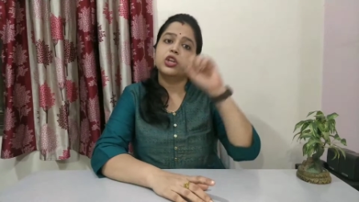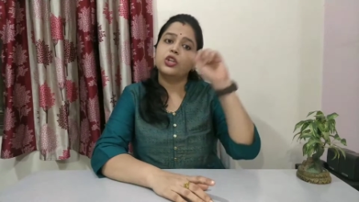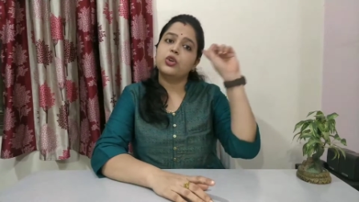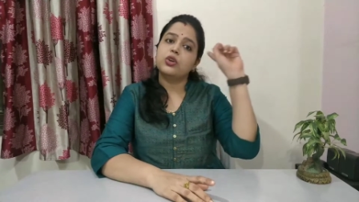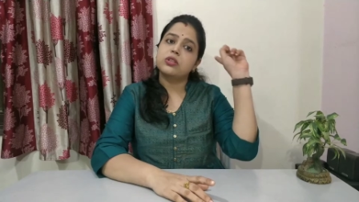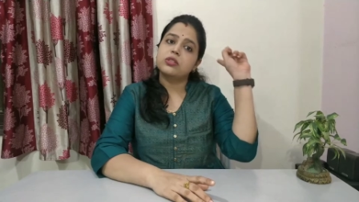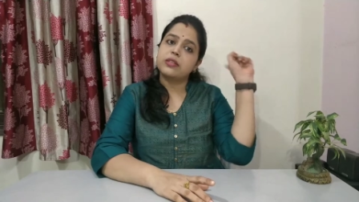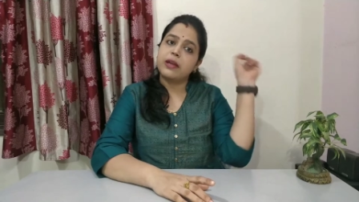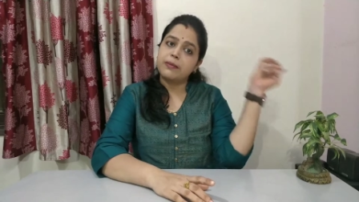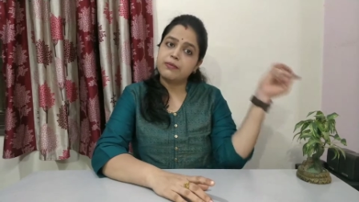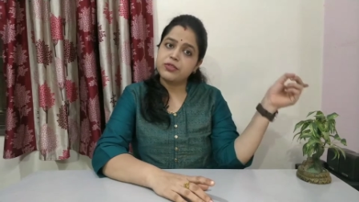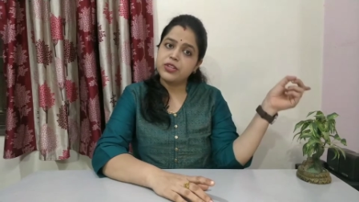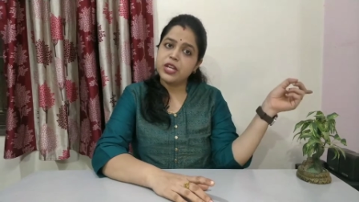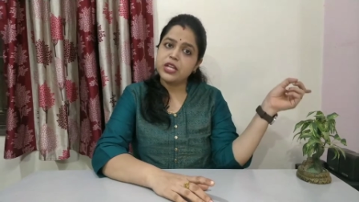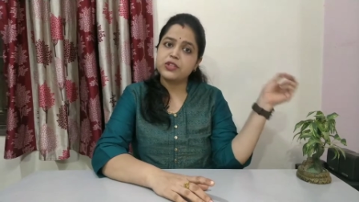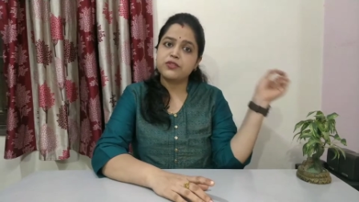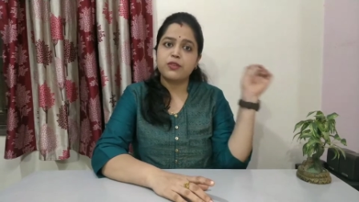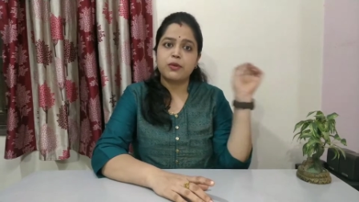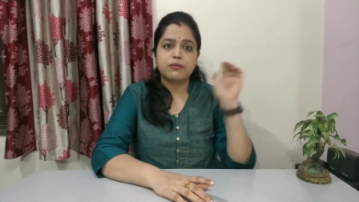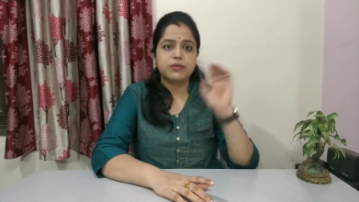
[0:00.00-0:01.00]
your
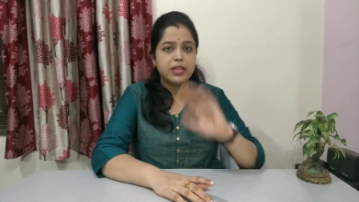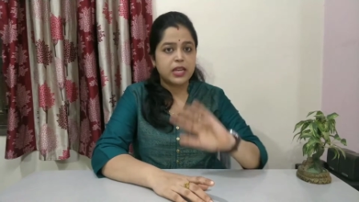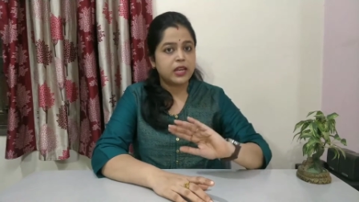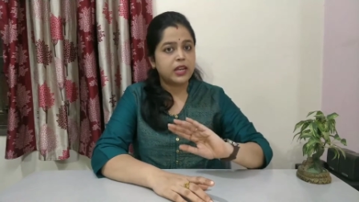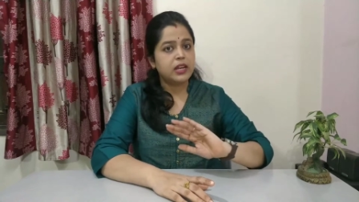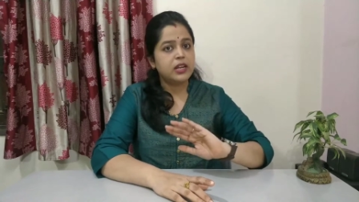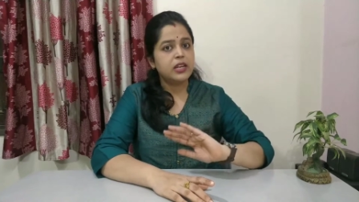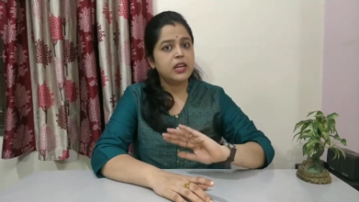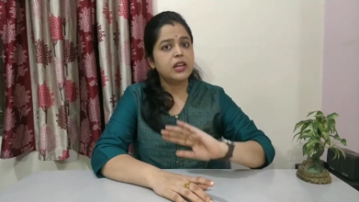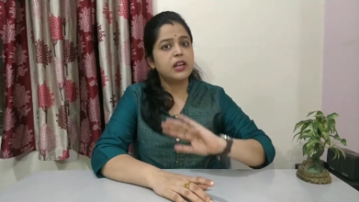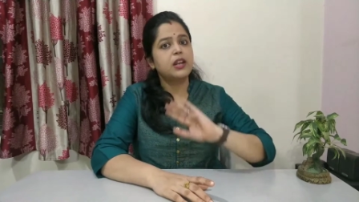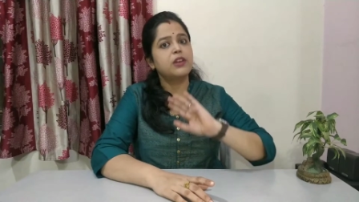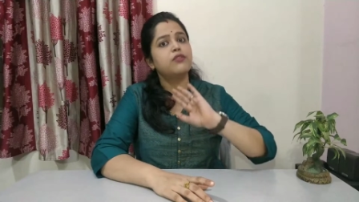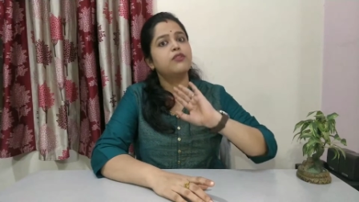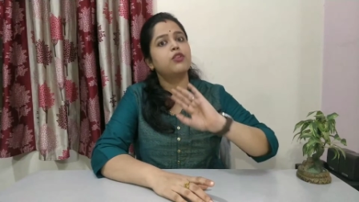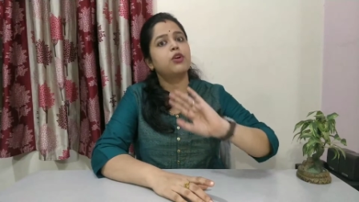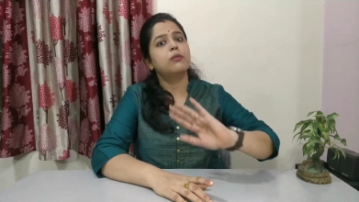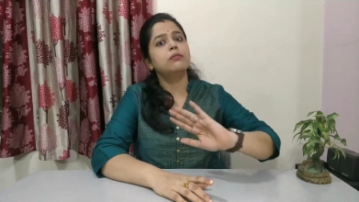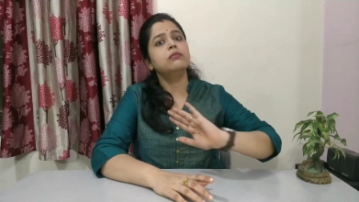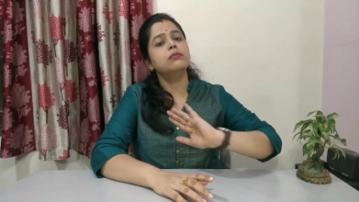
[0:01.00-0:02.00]
subjects from second year
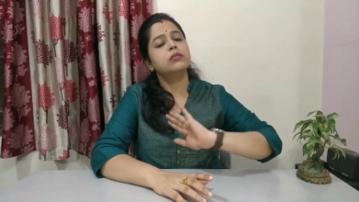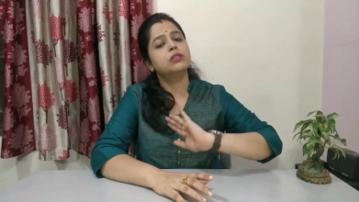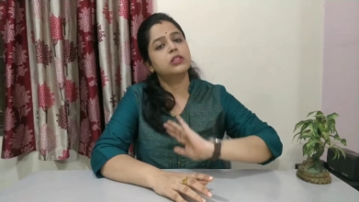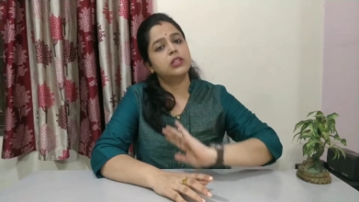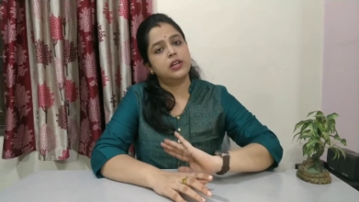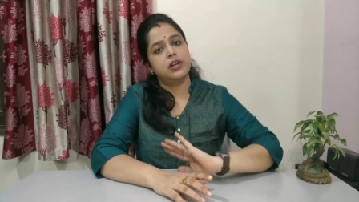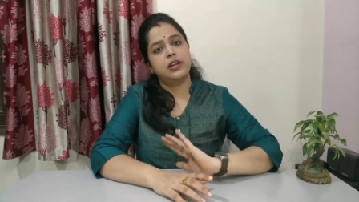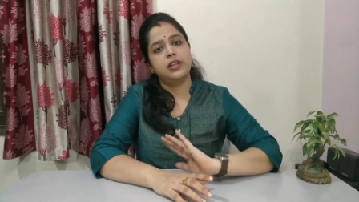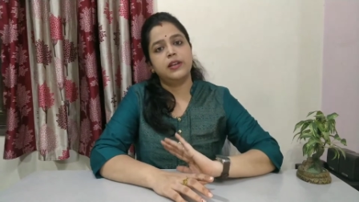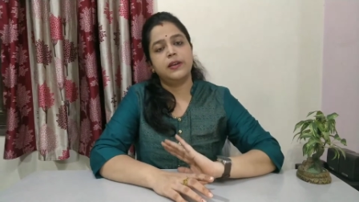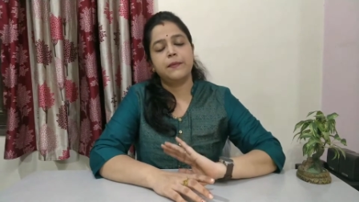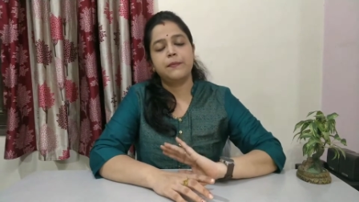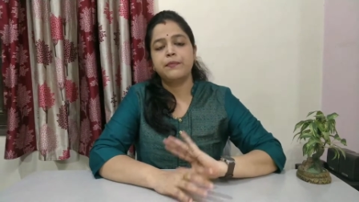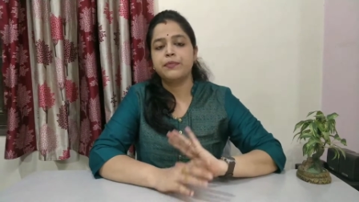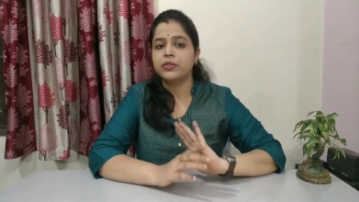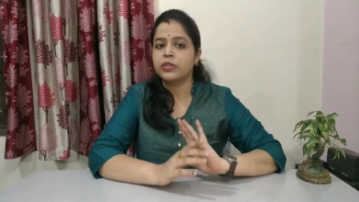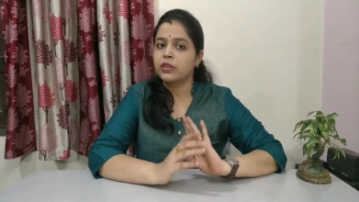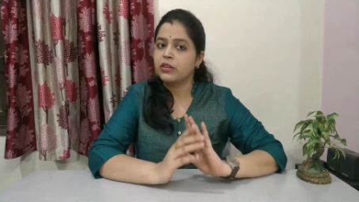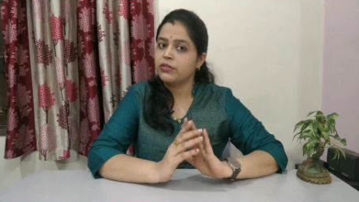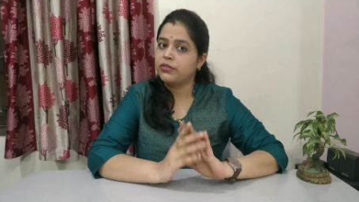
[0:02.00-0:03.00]
and from third year.
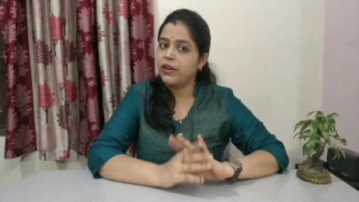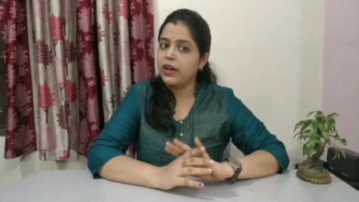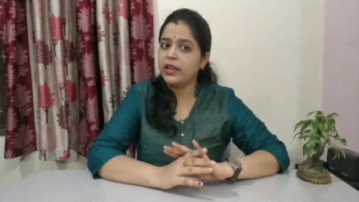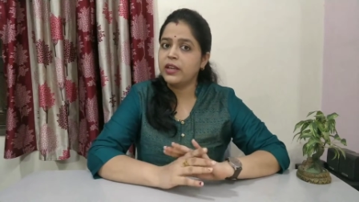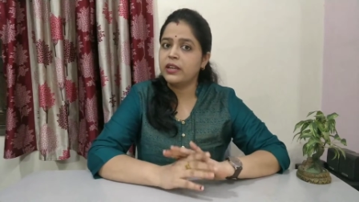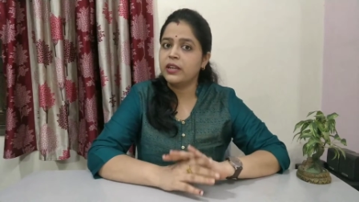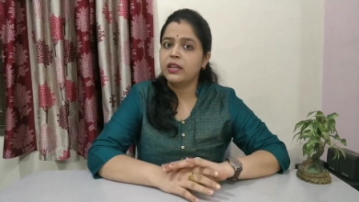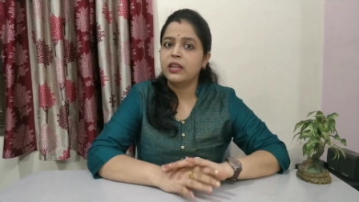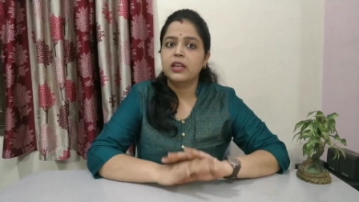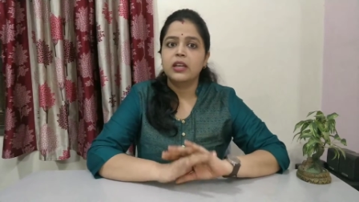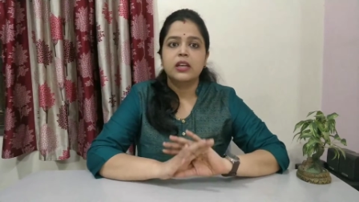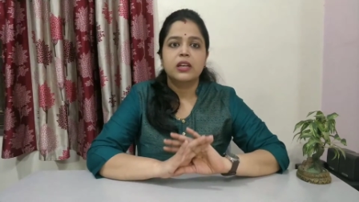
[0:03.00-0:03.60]
Fine.